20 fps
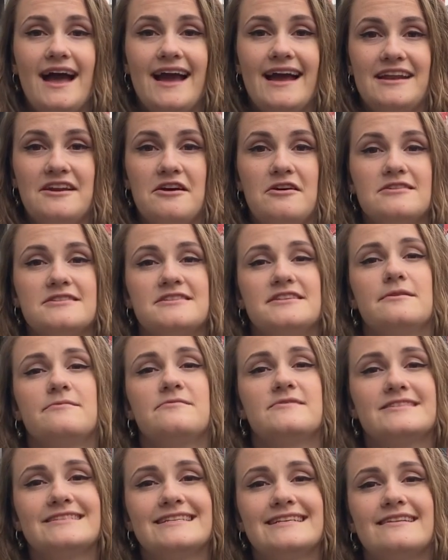And also
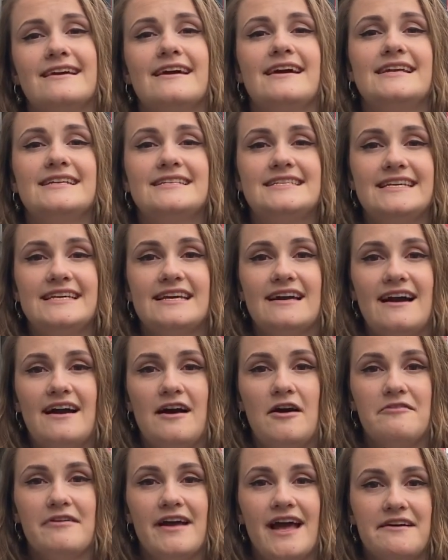obviously the idea
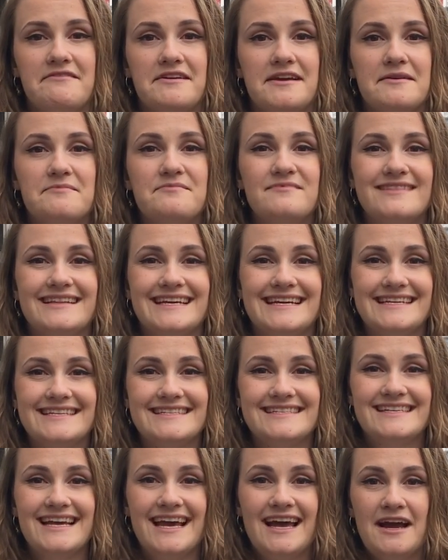of having a
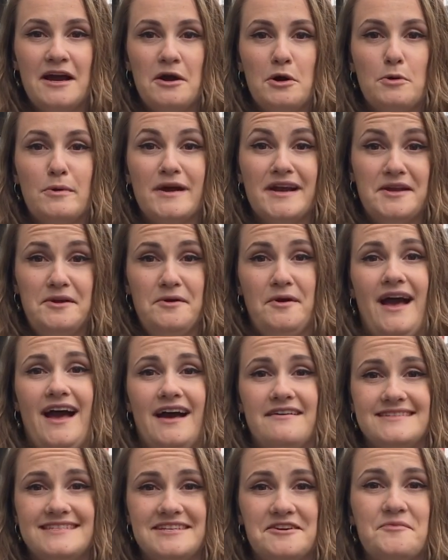place where you
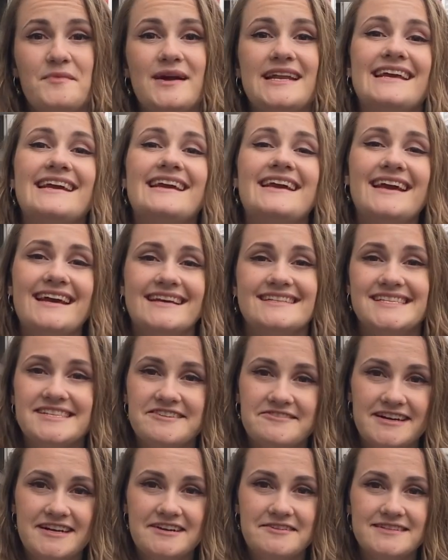have so many cats
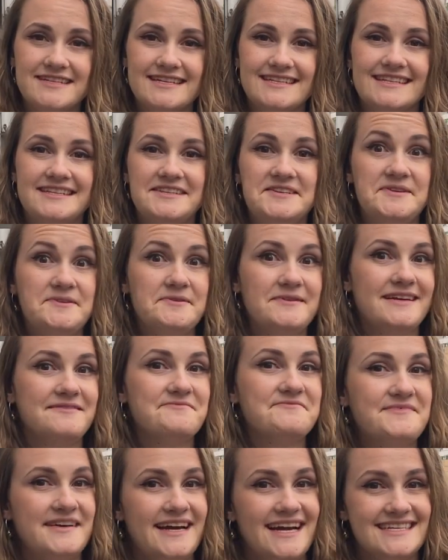around that you
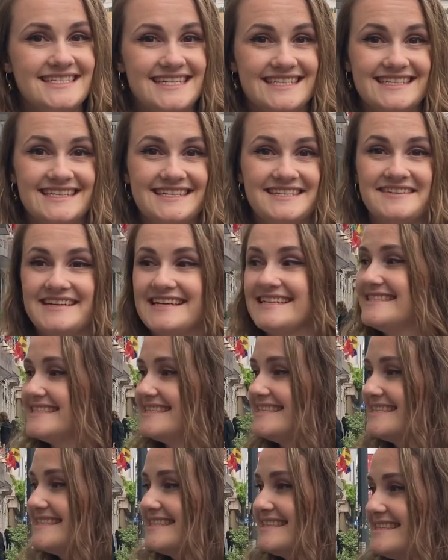can pet and that you can
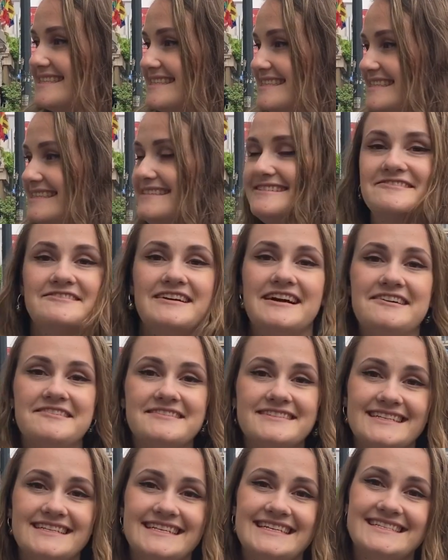just sit
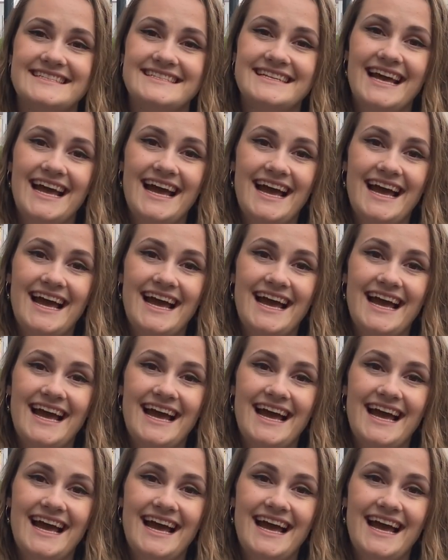around is